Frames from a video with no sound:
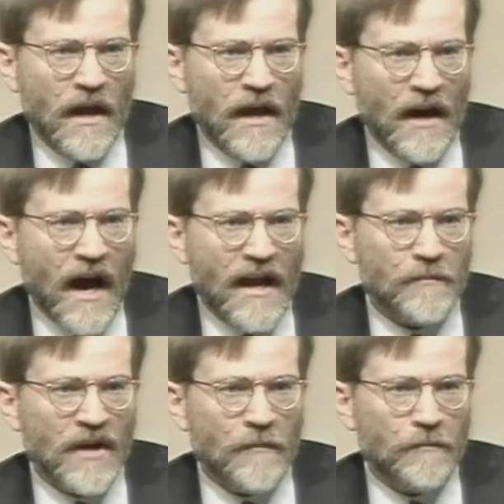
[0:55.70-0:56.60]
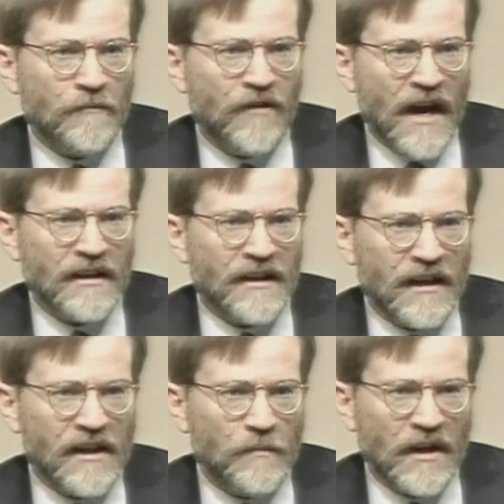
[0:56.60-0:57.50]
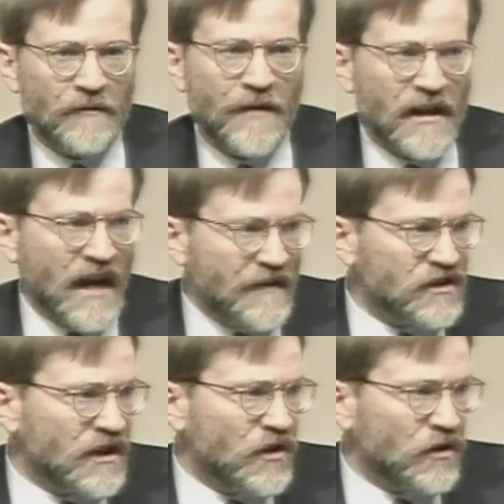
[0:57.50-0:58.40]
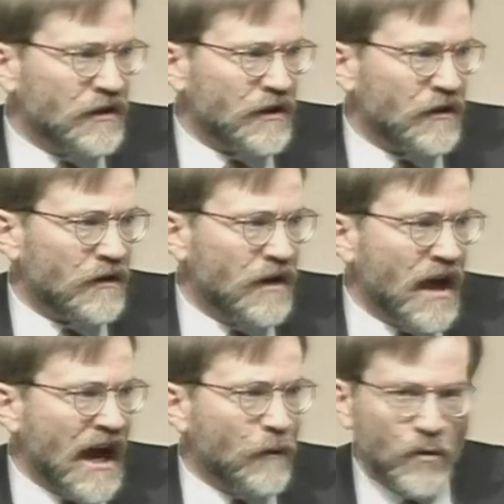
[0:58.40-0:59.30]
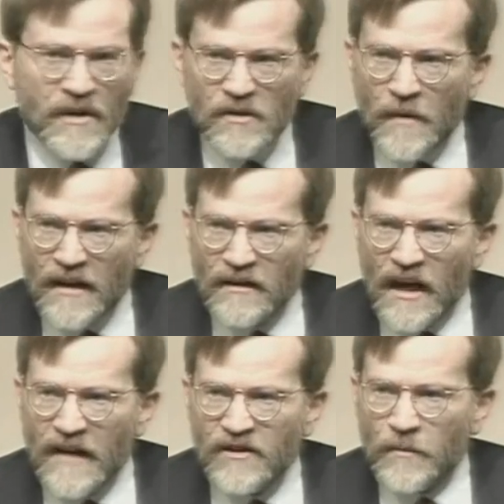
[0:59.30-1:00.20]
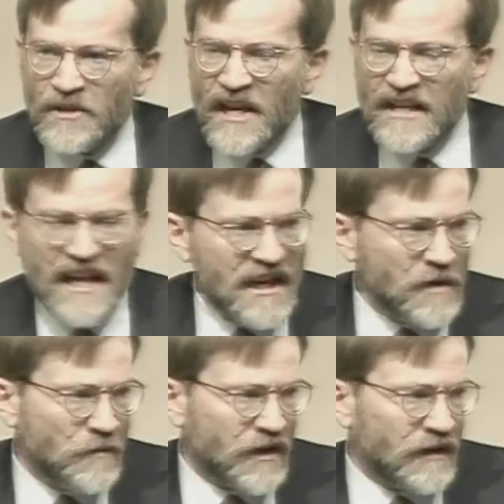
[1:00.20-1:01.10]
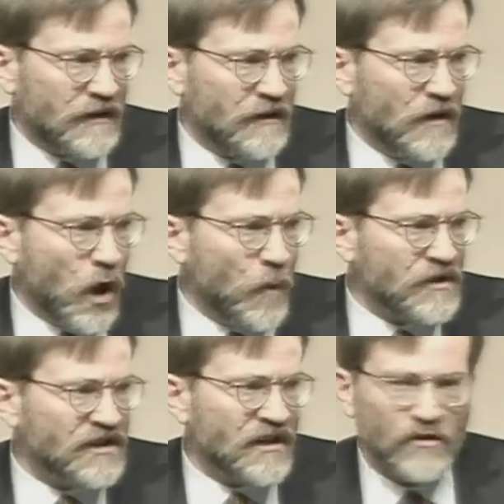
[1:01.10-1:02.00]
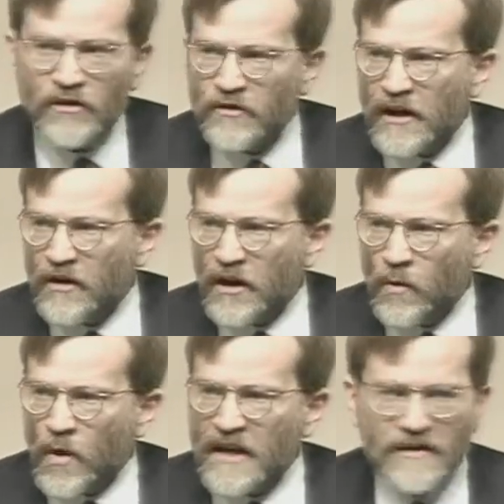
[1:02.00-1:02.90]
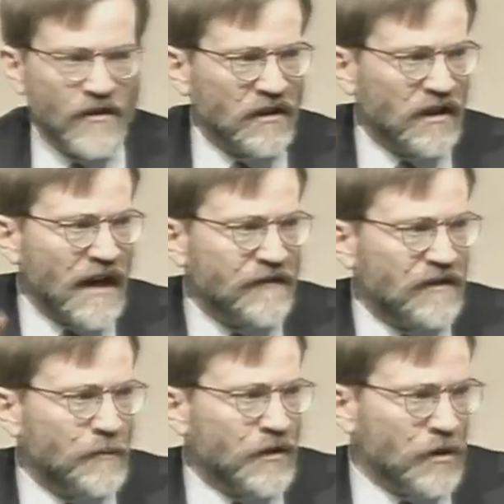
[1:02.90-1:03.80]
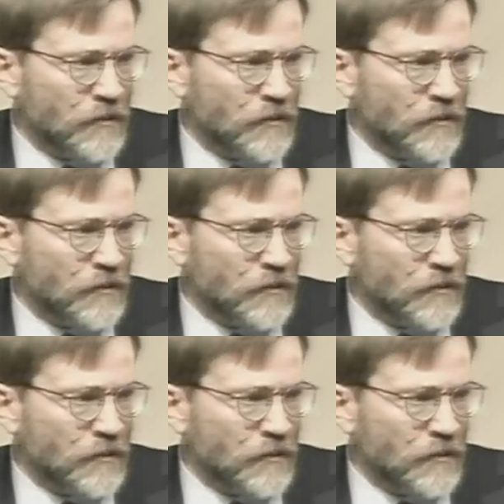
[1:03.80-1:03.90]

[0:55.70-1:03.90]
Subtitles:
And I am not violating anybody. In fact, I've said earlier, I would risk my life to protect anybody, homosexual, straight, or otherwise, if their life, liberty, or